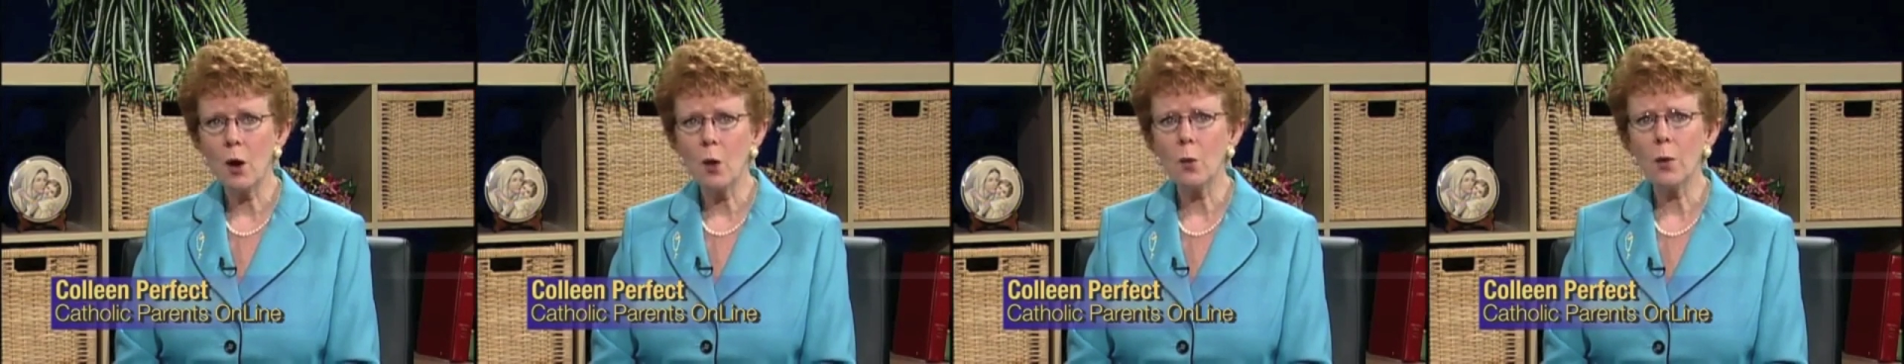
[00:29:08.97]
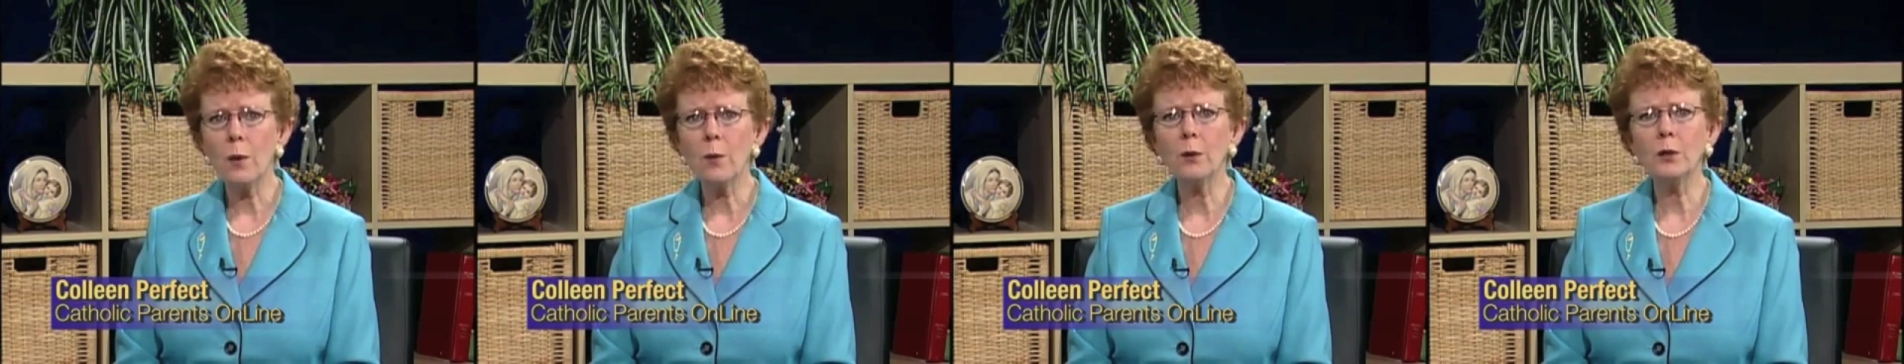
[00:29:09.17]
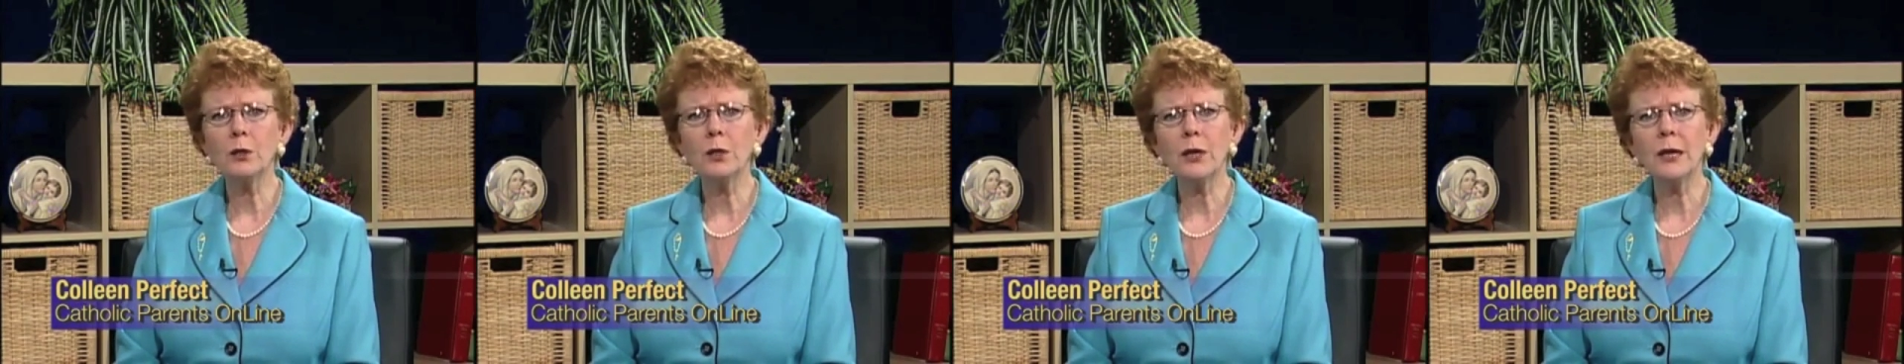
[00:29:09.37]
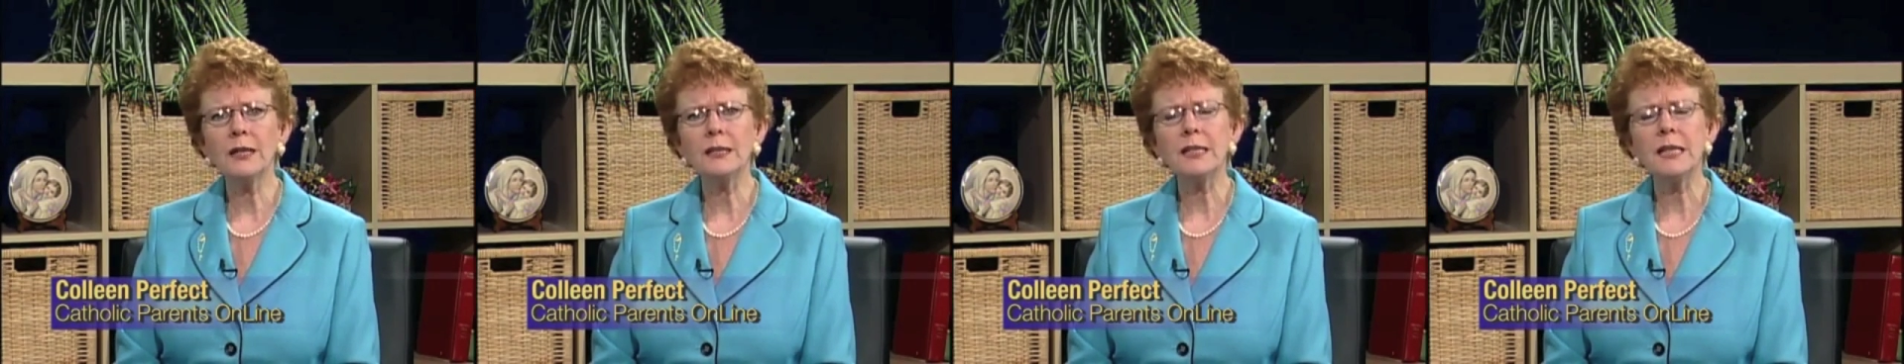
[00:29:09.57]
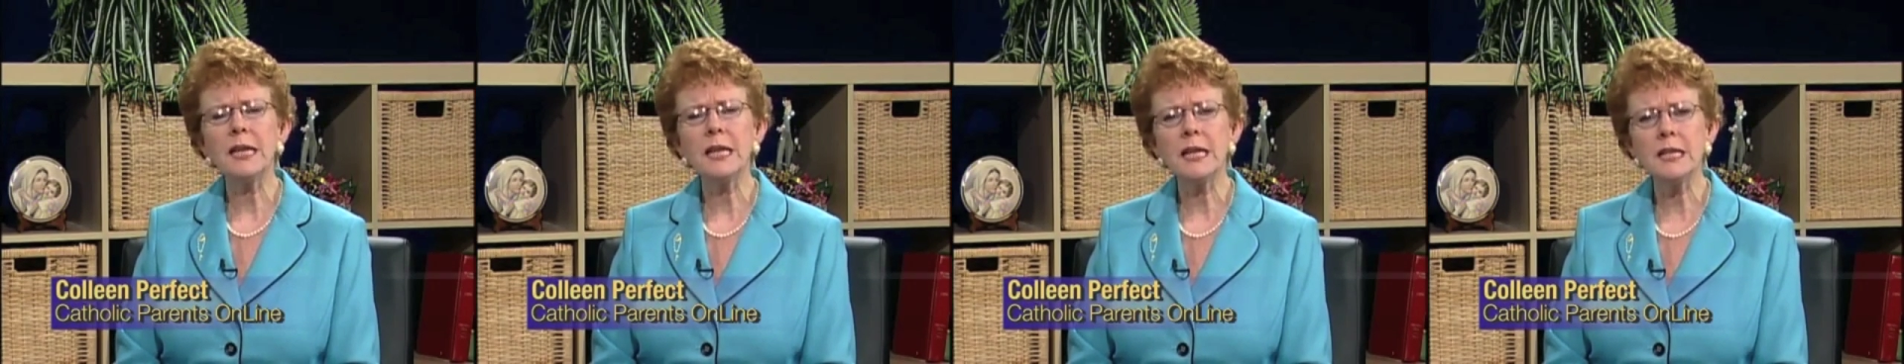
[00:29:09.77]
we will look at
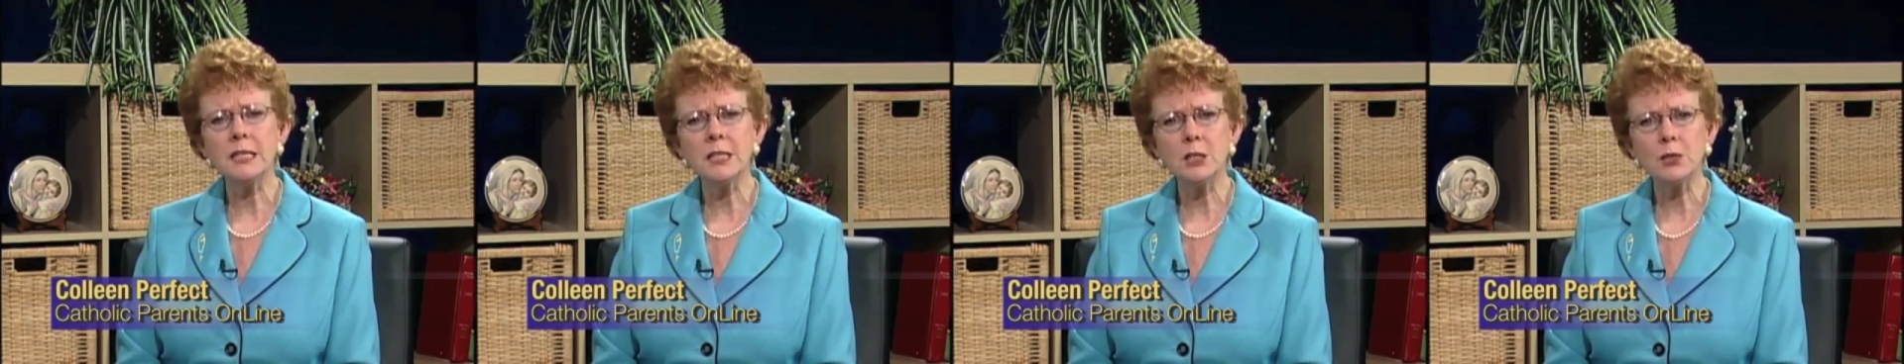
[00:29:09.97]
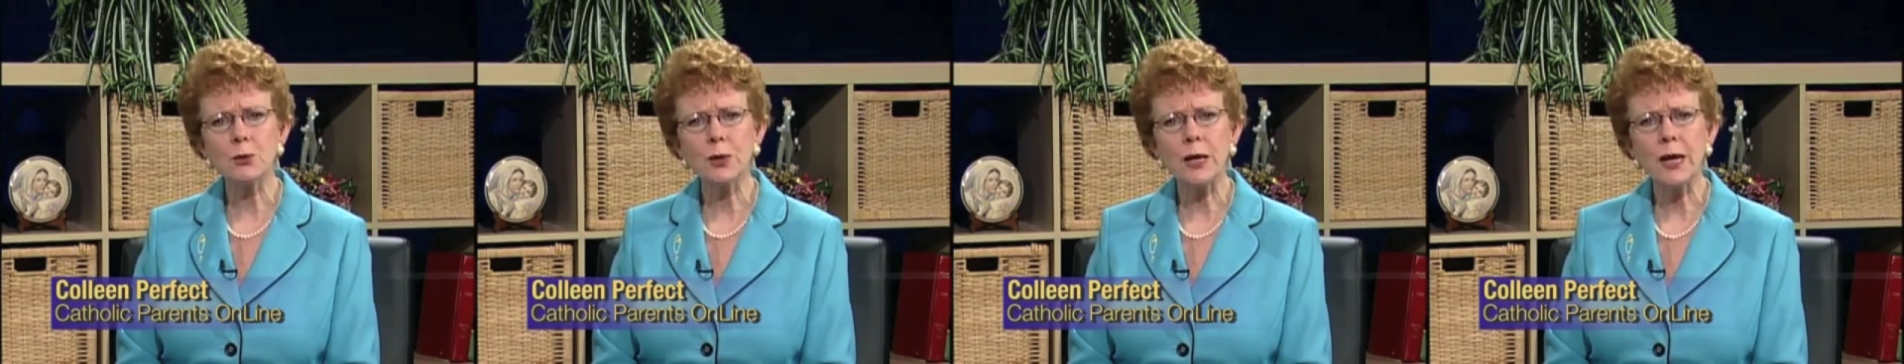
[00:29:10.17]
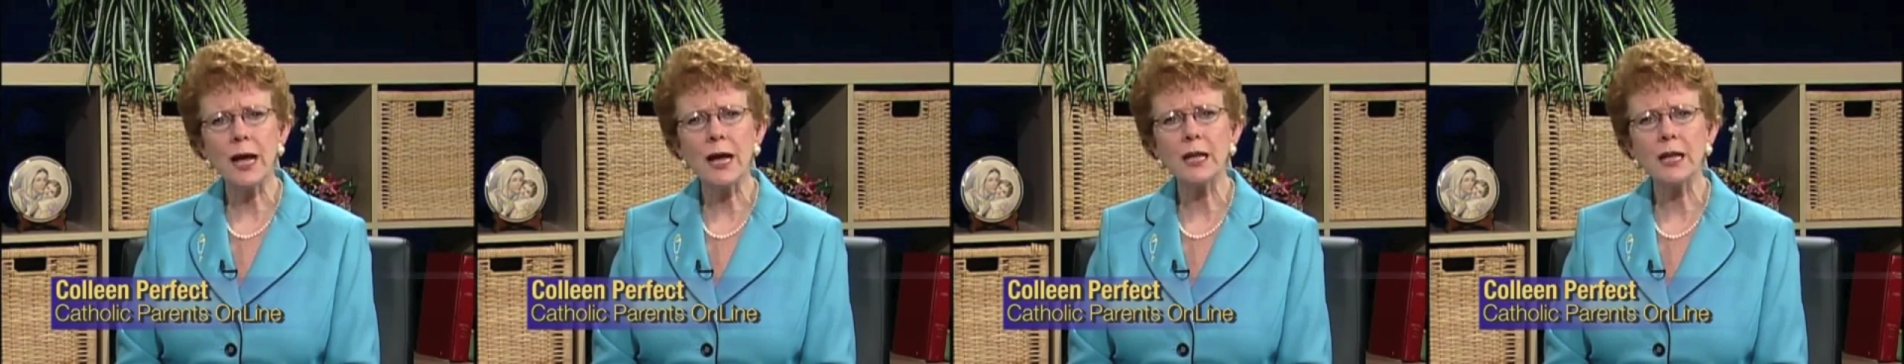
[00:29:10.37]
the history